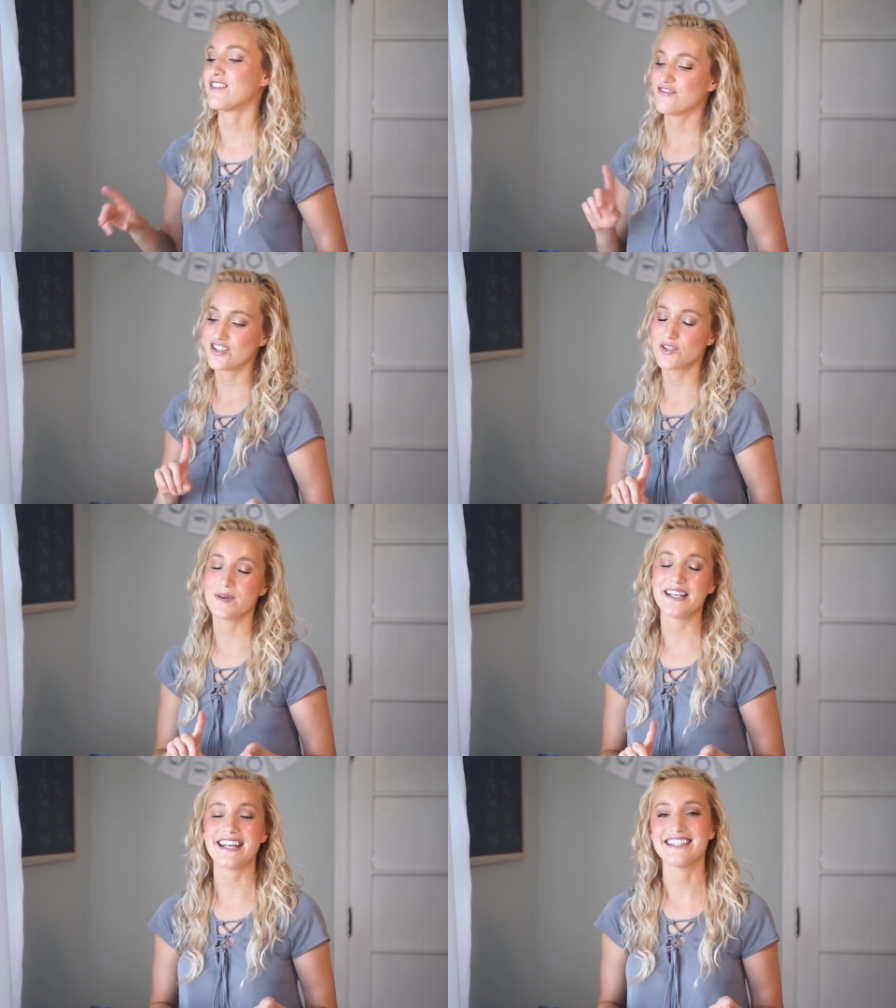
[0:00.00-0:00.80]
the first
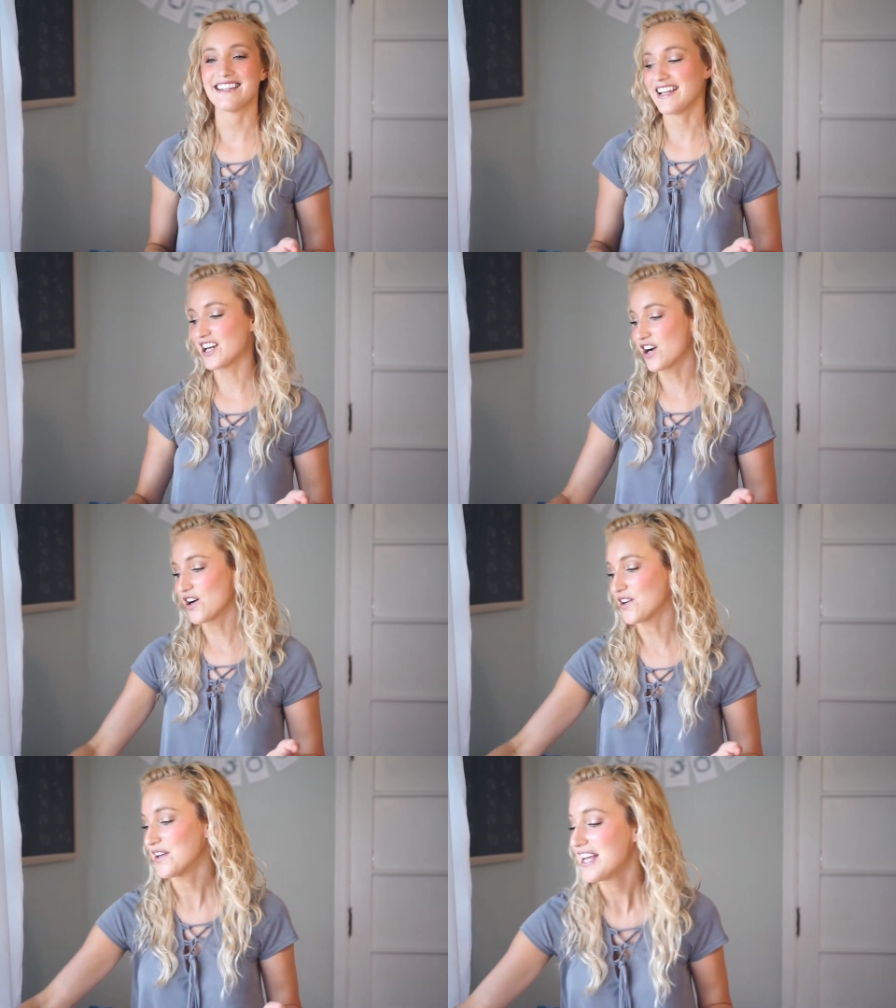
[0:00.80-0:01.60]
one is that they are
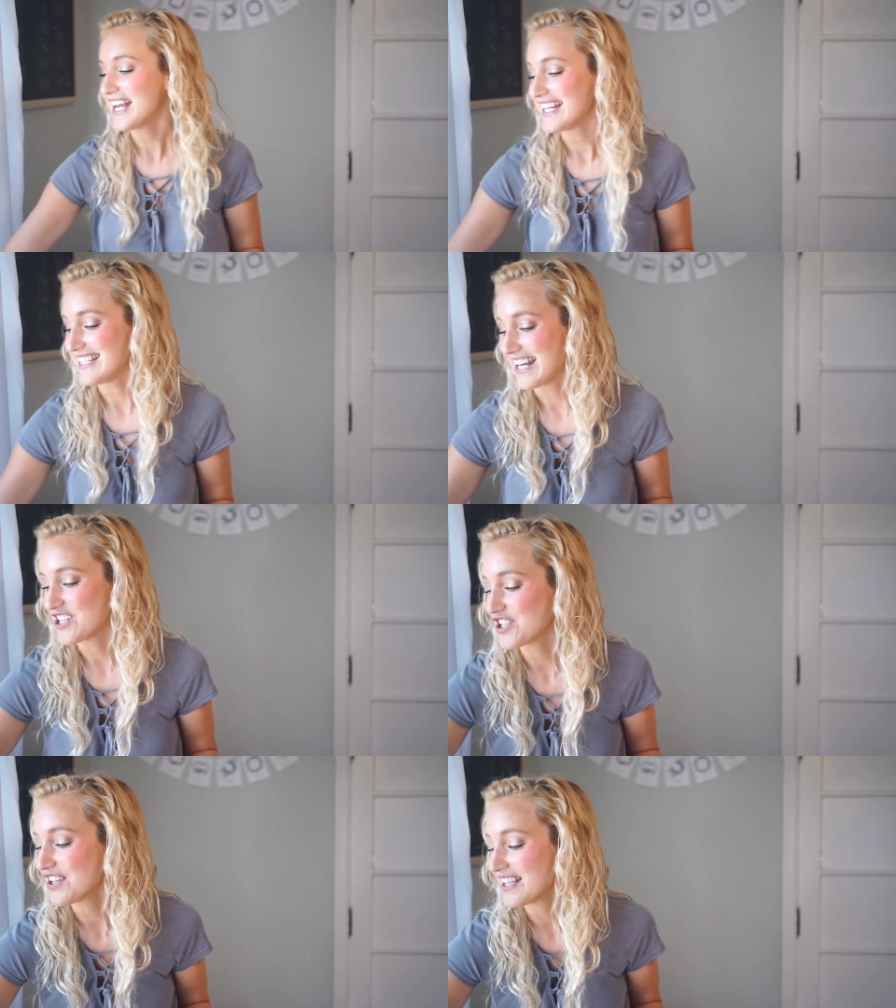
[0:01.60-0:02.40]
all
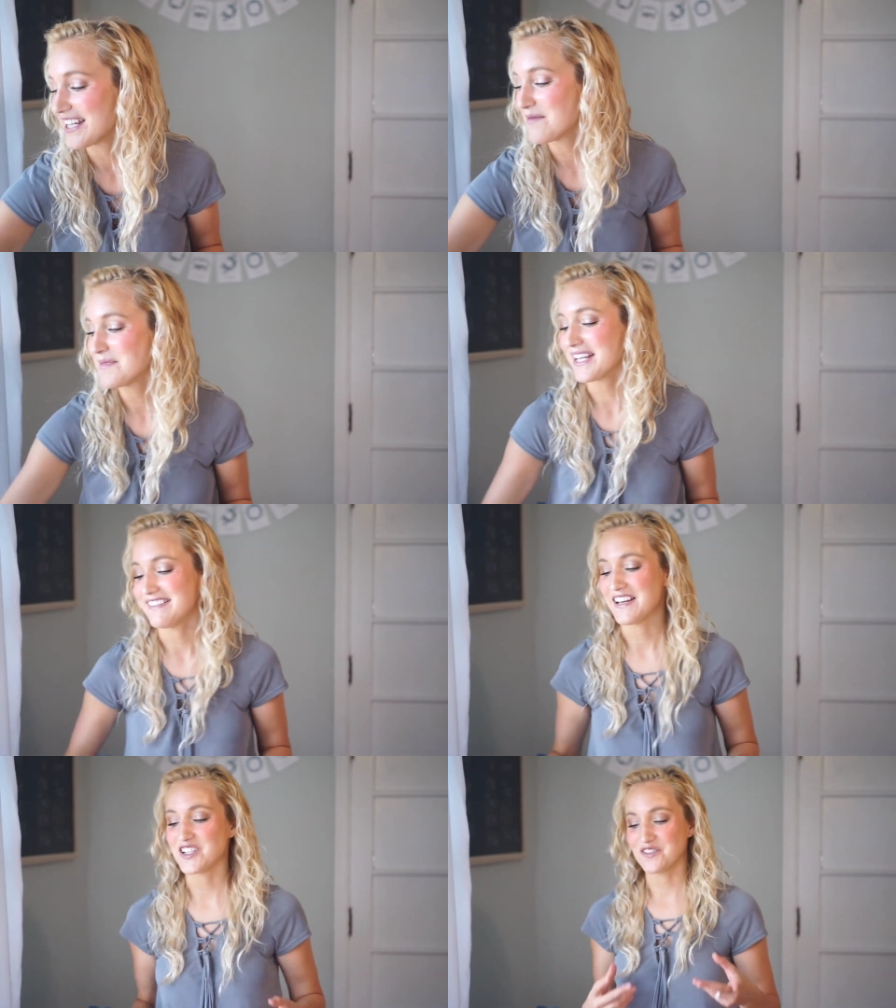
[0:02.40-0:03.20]
nature themed
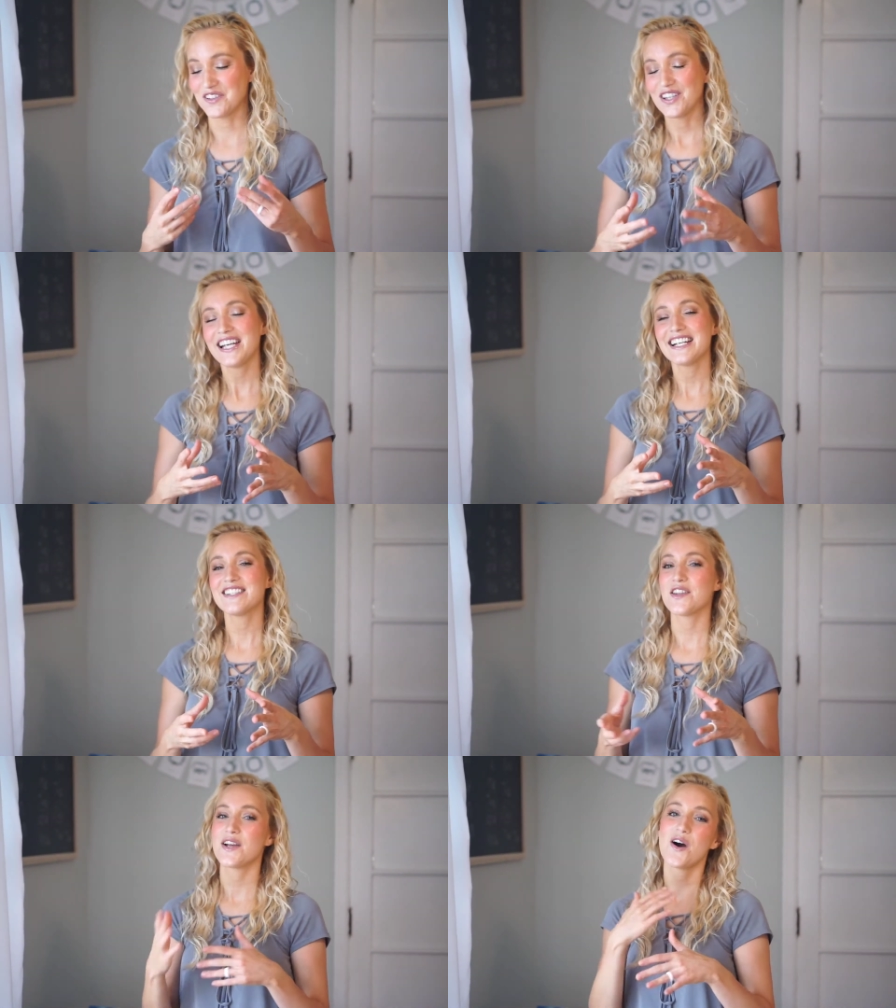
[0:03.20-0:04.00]
and nature
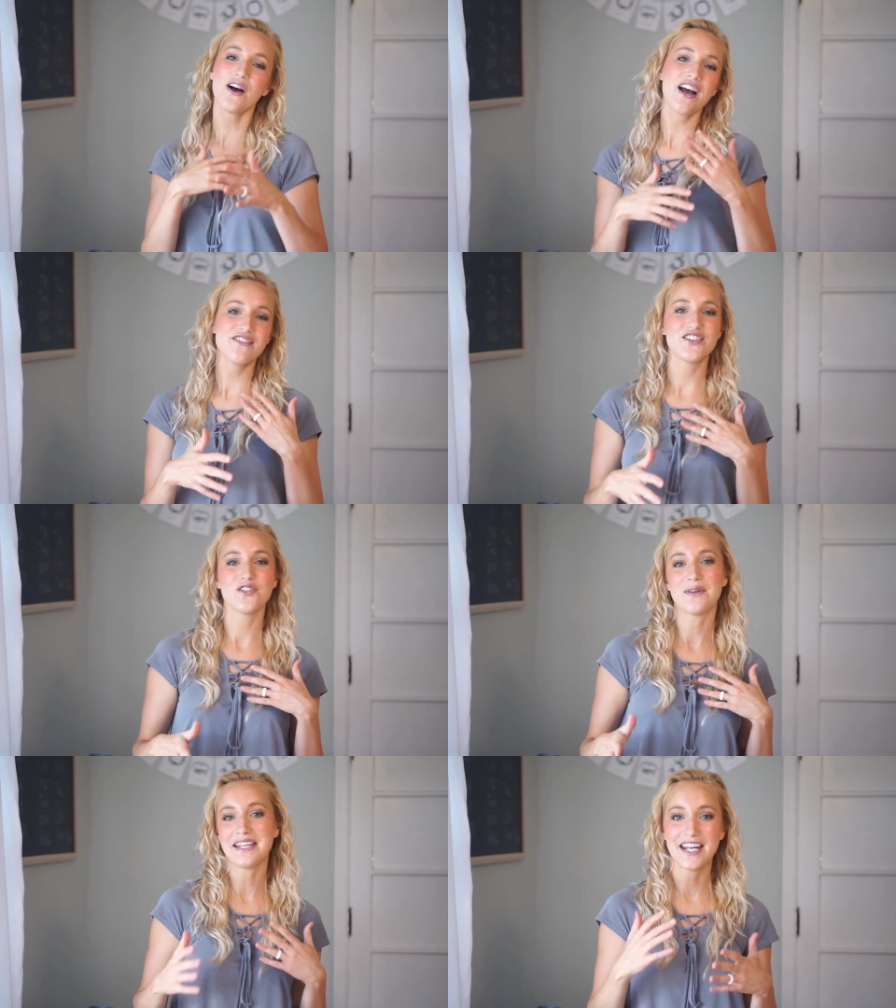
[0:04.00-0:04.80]
related, so they all have to
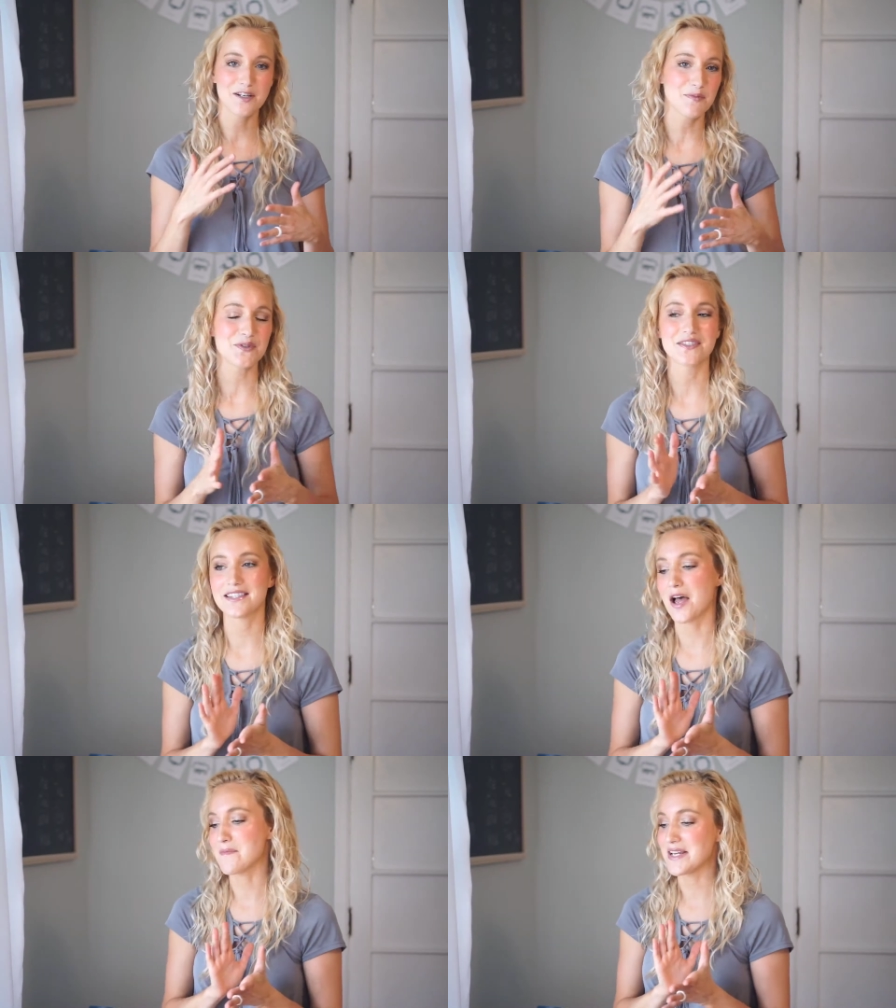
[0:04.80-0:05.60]
do with
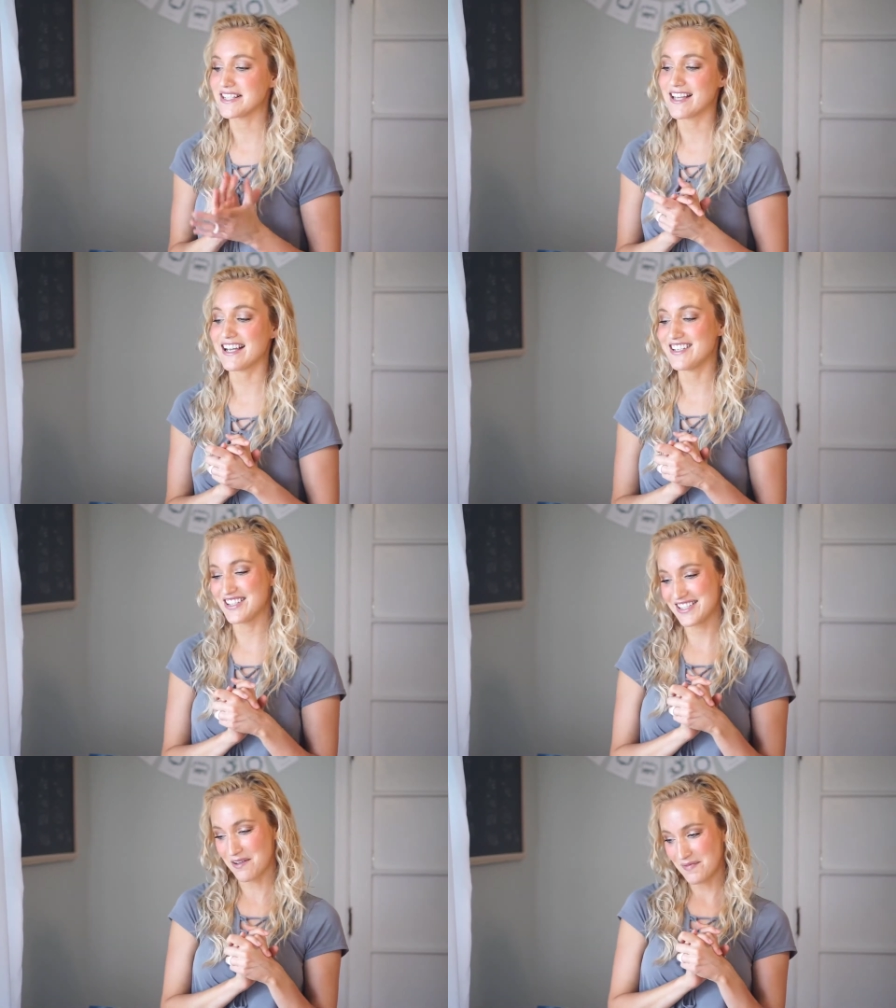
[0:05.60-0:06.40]
animals because that is
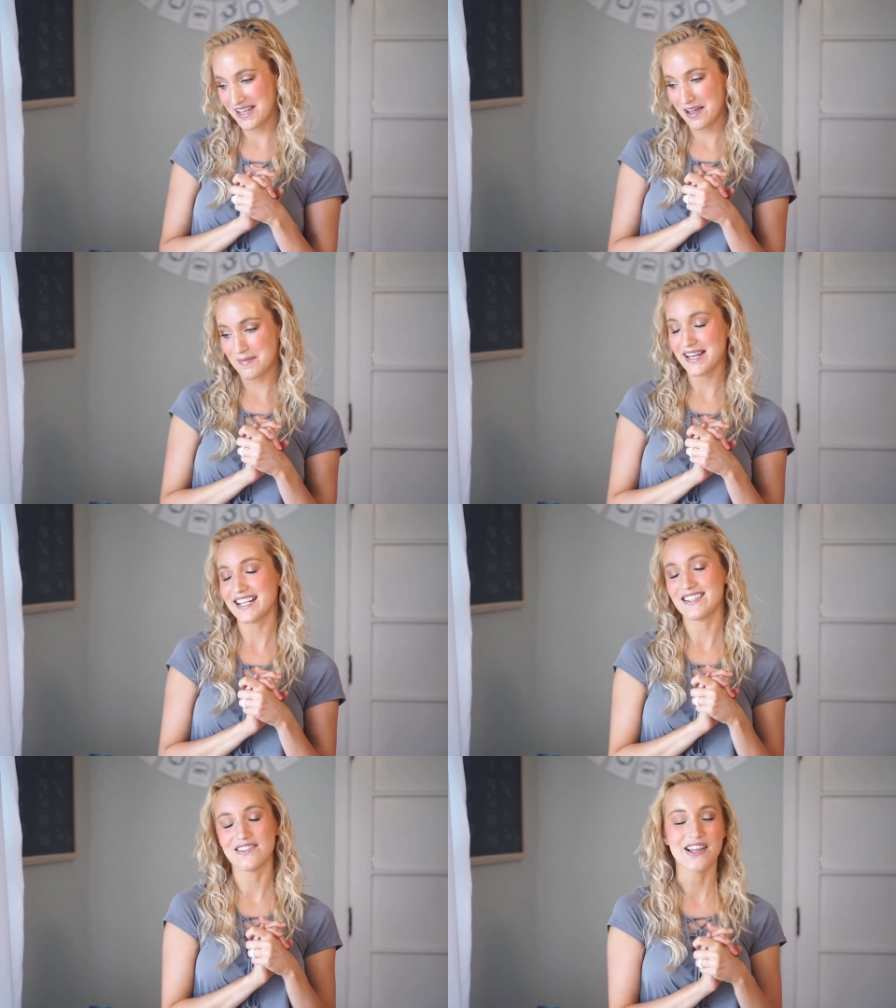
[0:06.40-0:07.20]
just something that my
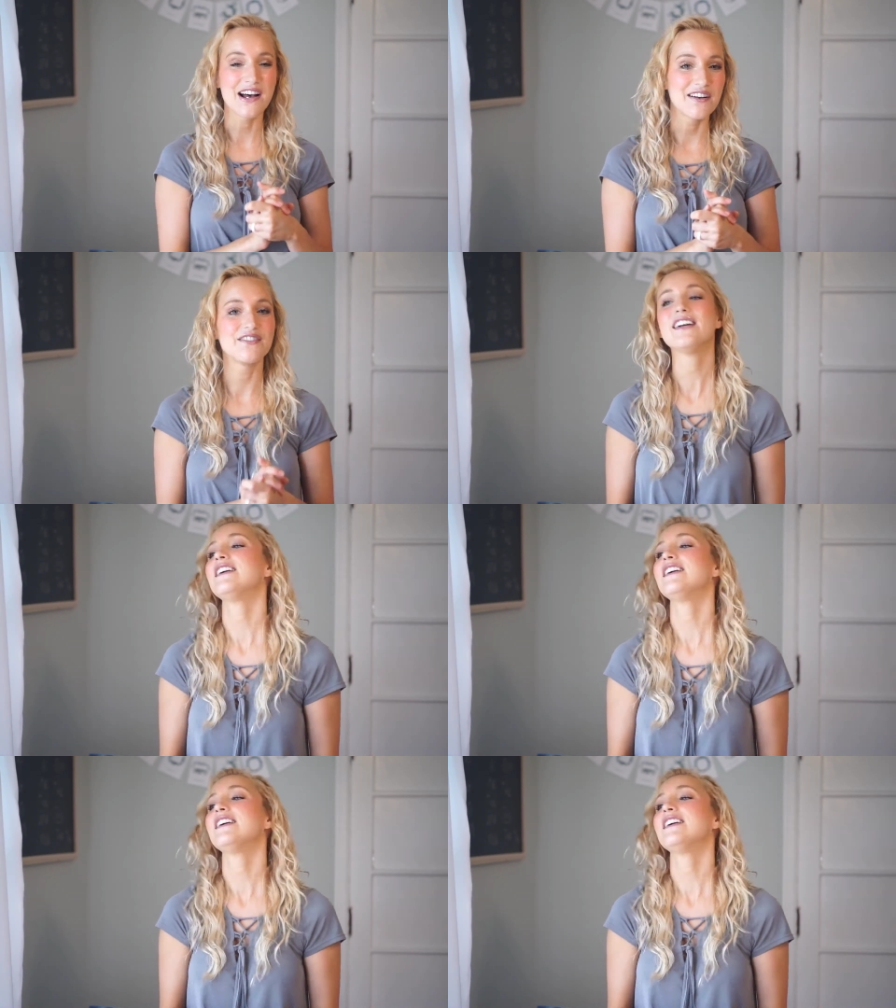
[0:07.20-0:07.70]
kids love.